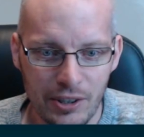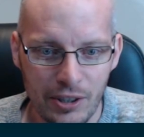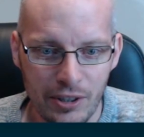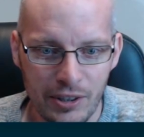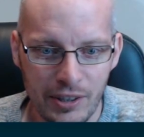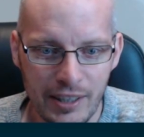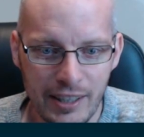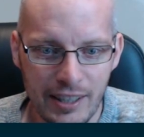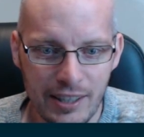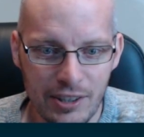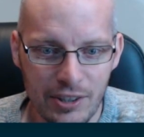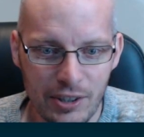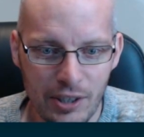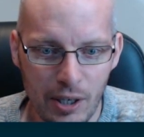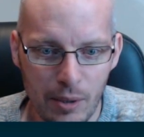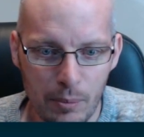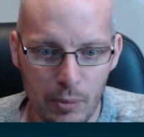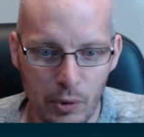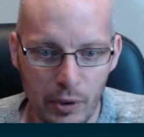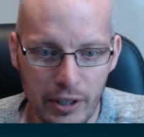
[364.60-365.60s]
turn the
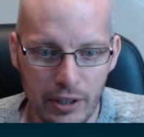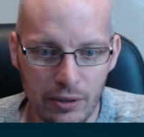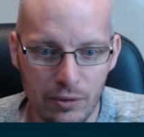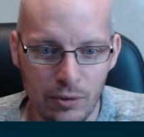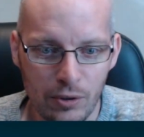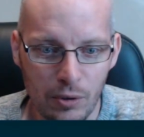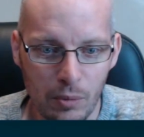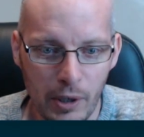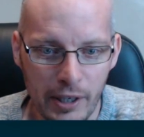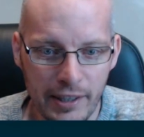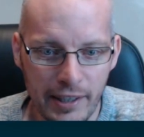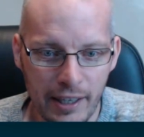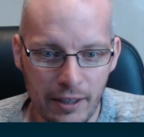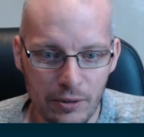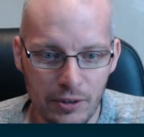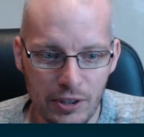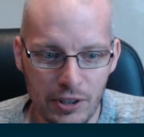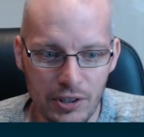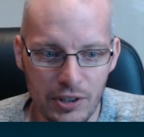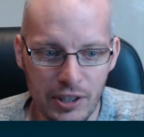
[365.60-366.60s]
start point all the way
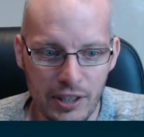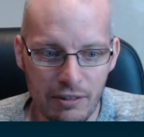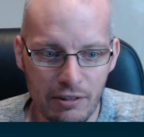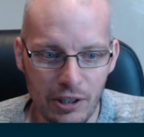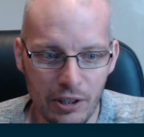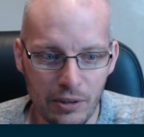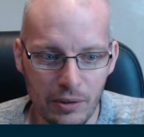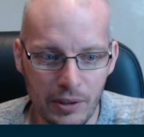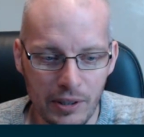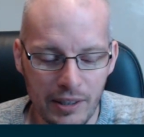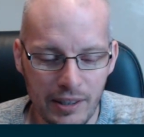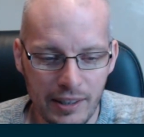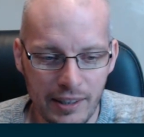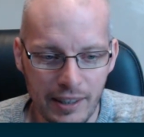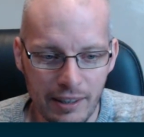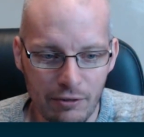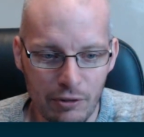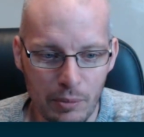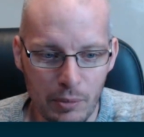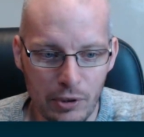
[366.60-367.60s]
down to zero
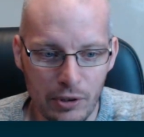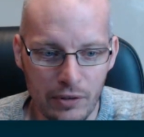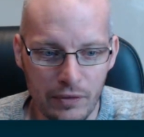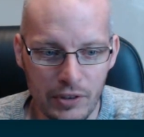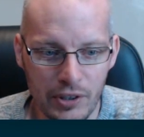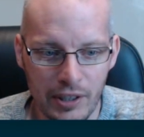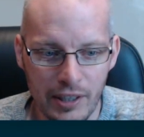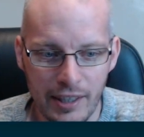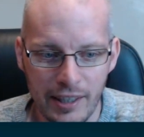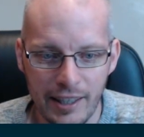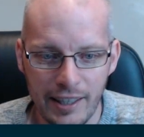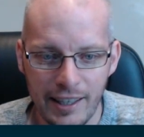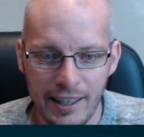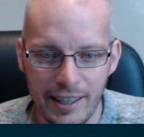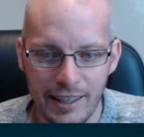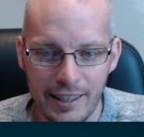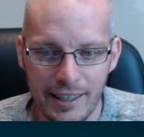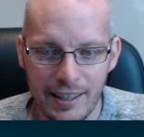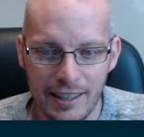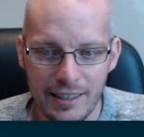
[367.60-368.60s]
and that removes
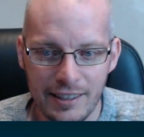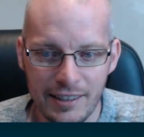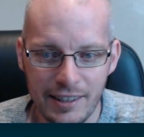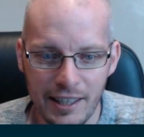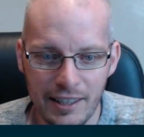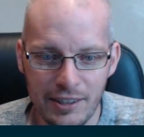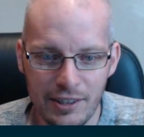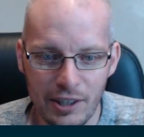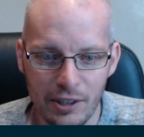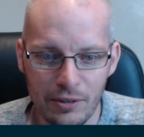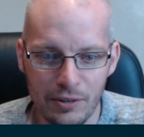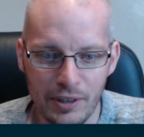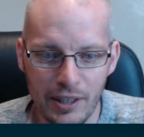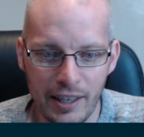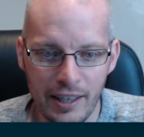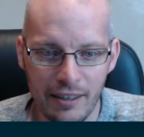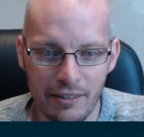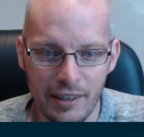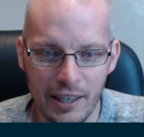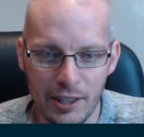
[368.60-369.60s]
any dead zone
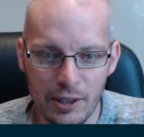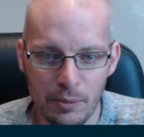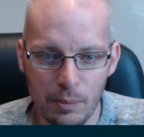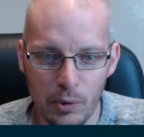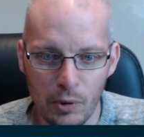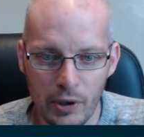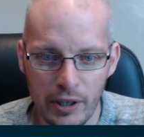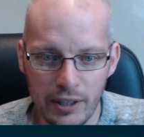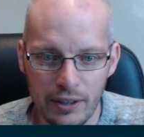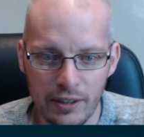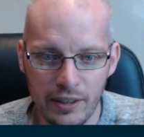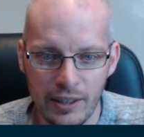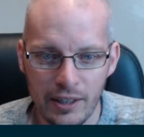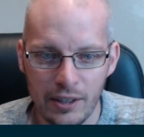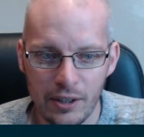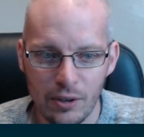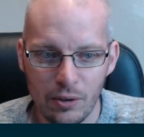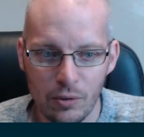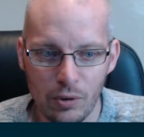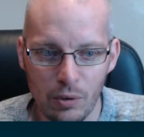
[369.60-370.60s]
there. An end point
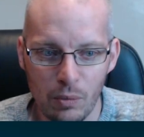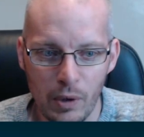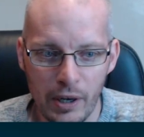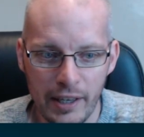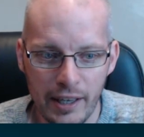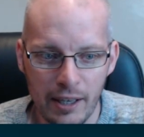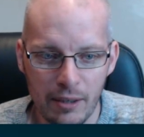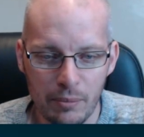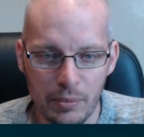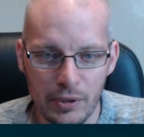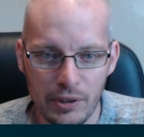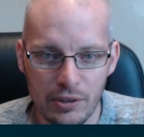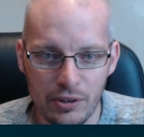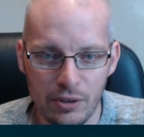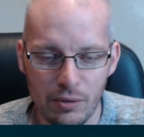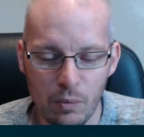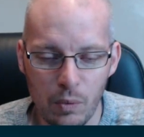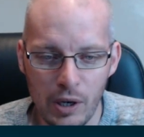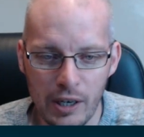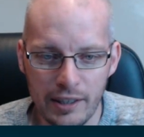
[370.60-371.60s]
all the way up
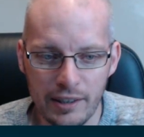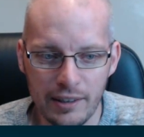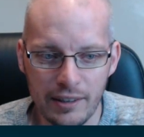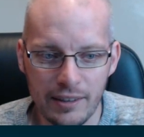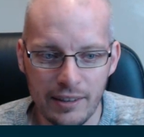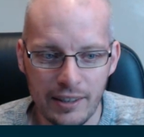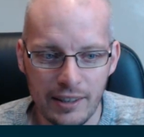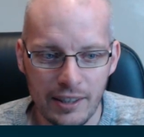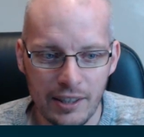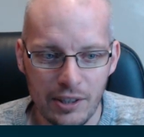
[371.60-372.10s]
to one.